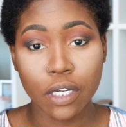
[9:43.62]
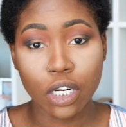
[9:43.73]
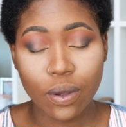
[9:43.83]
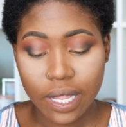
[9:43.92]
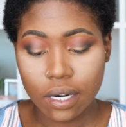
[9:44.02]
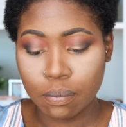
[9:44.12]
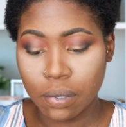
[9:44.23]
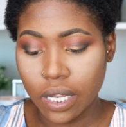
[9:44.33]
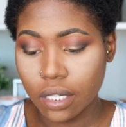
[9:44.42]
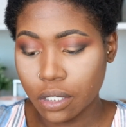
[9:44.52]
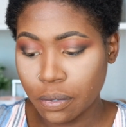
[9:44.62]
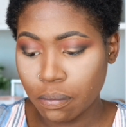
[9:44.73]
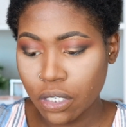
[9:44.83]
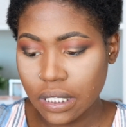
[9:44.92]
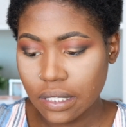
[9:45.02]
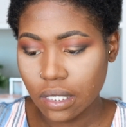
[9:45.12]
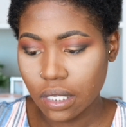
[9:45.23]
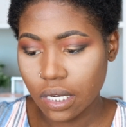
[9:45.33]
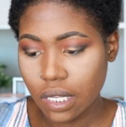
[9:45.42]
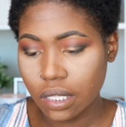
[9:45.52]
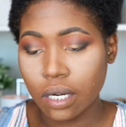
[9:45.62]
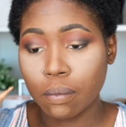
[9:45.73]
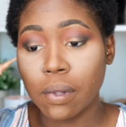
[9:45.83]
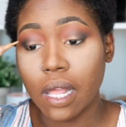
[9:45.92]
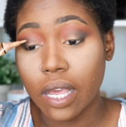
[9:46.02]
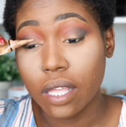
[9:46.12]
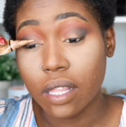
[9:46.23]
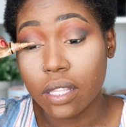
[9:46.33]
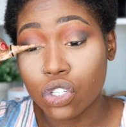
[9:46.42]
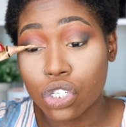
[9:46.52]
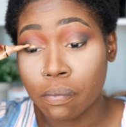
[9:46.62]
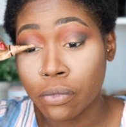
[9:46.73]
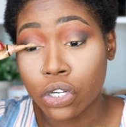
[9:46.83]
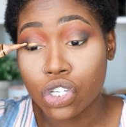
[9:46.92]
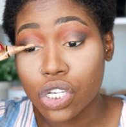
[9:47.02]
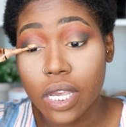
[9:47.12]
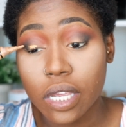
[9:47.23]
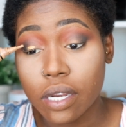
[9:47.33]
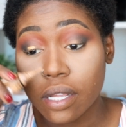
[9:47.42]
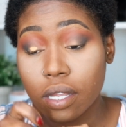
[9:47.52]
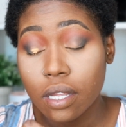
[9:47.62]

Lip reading: gonna go ahead and apply a little bit more concealer and then apply the shimmer shade.